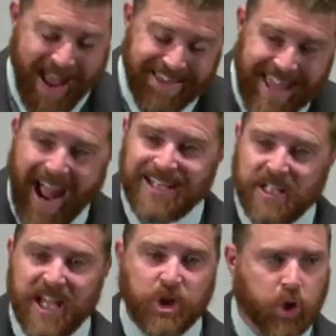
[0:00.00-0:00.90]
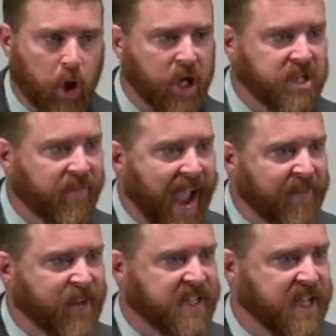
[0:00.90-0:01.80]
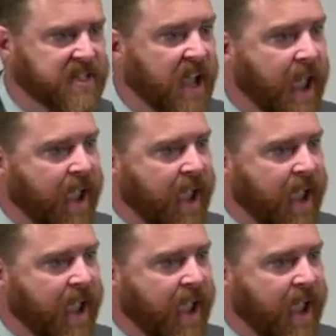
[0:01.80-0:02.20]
and that's this church of Ephesus.